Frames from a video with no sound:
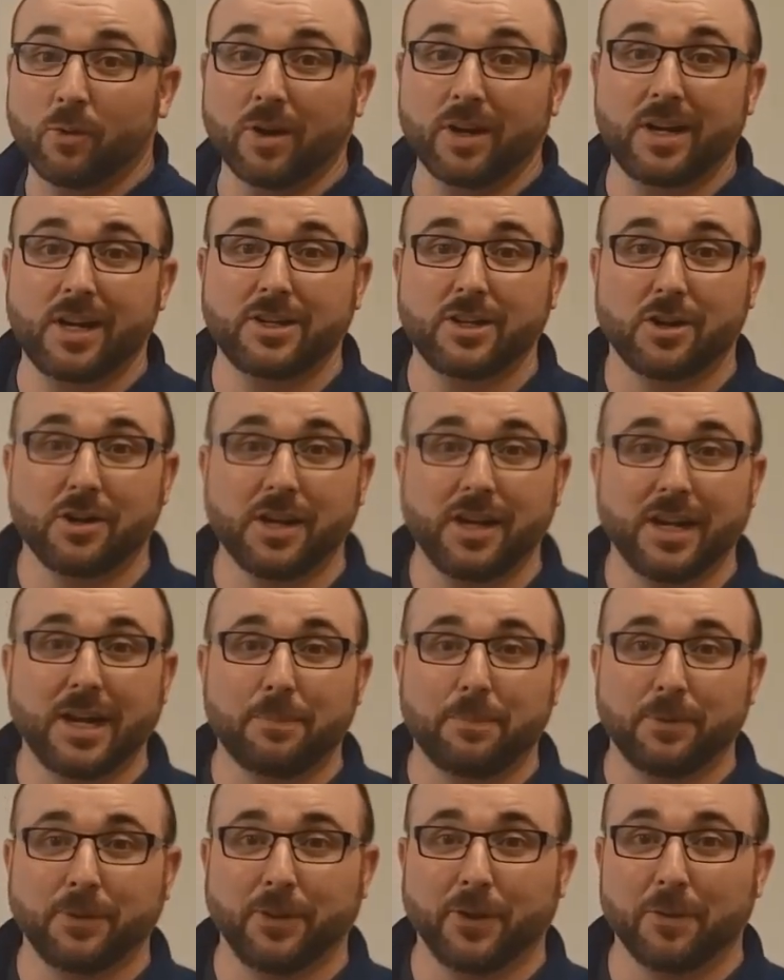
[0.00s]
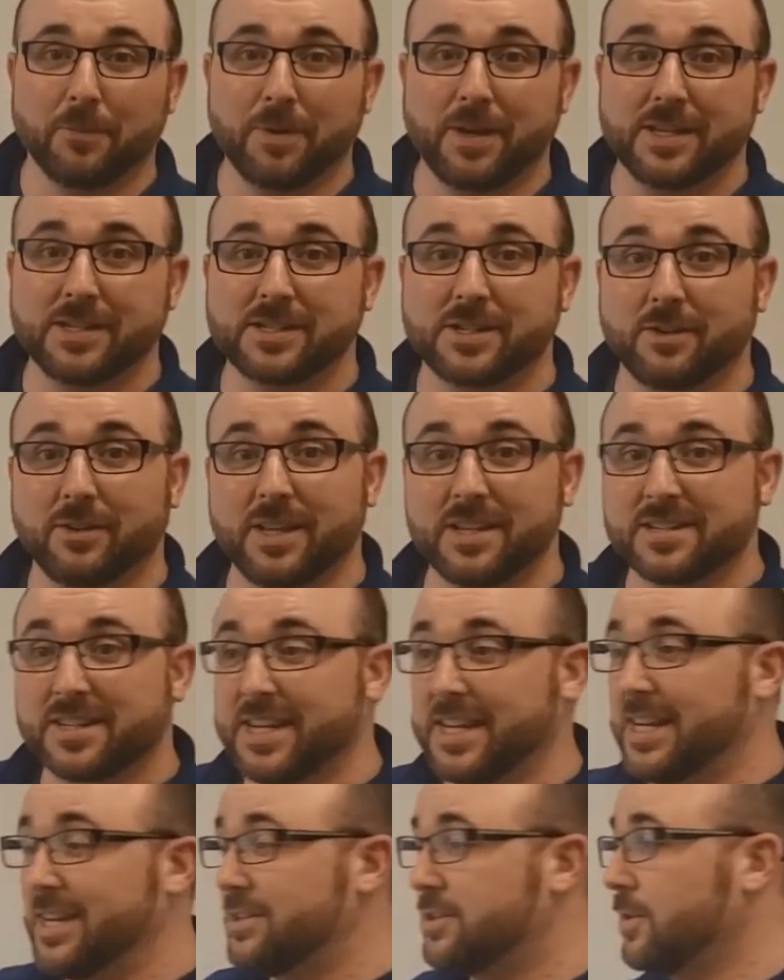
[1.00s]
We're going to dirty it up a little bit. So let's
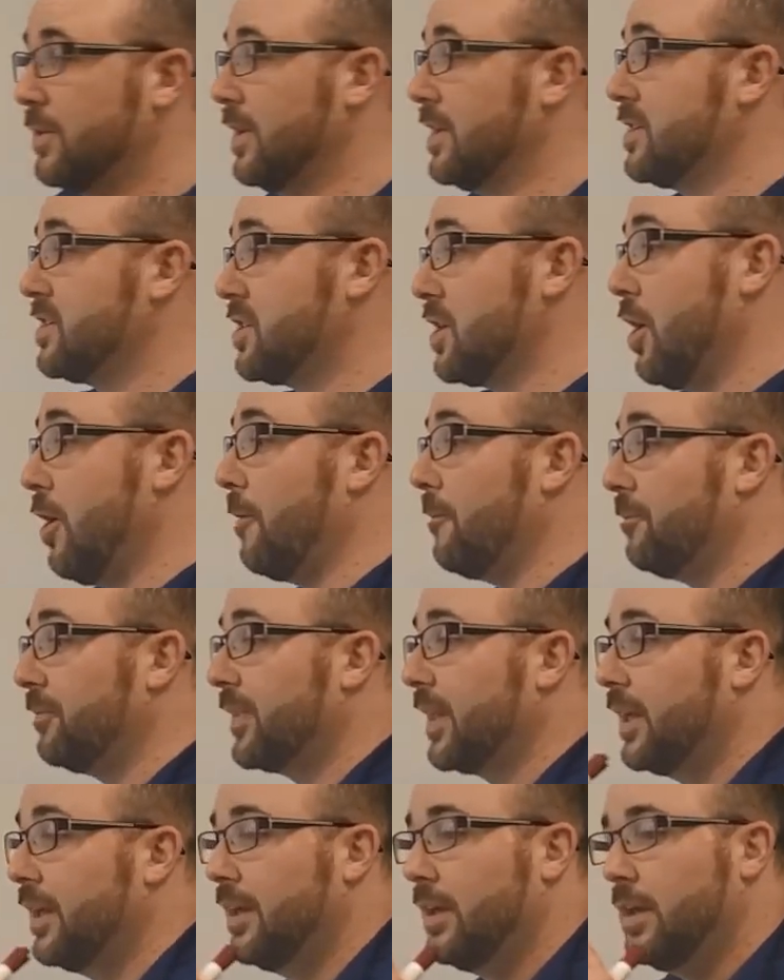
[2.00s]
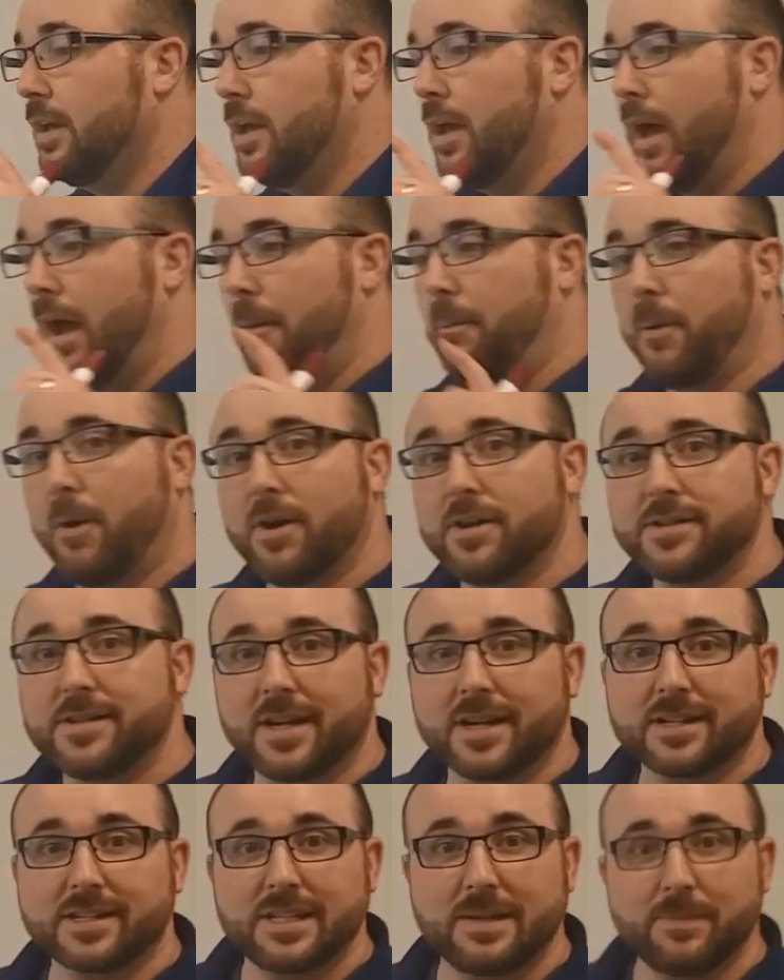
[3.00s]
get into it. So a pulse
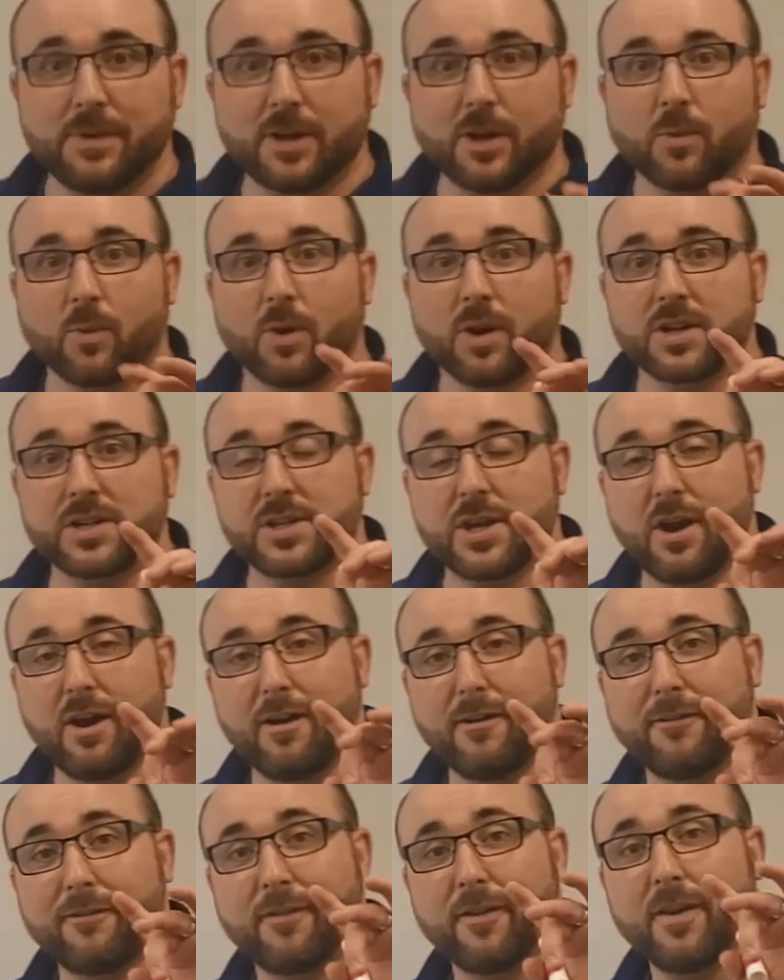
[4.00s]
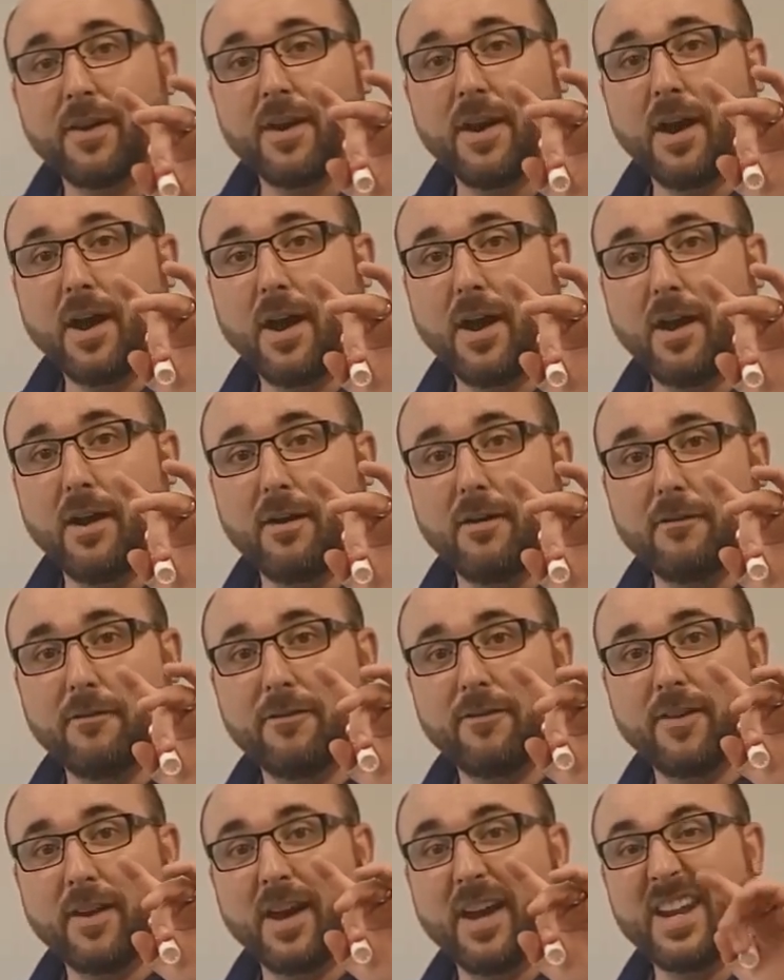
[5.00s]
oximeter works off
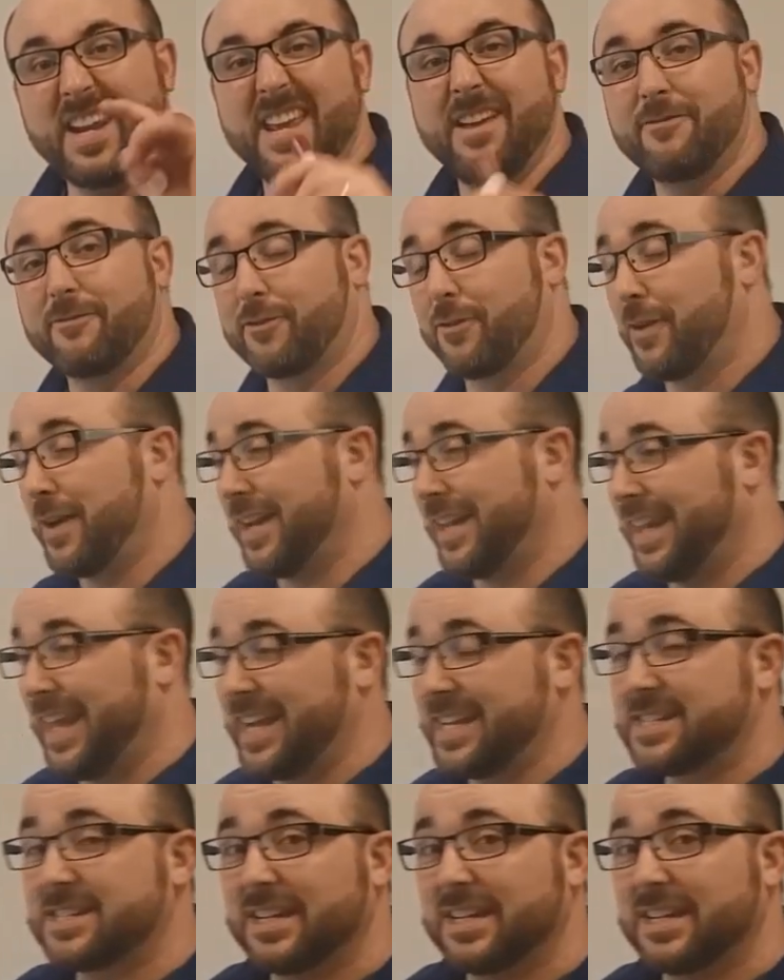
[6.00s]
of an infrared light.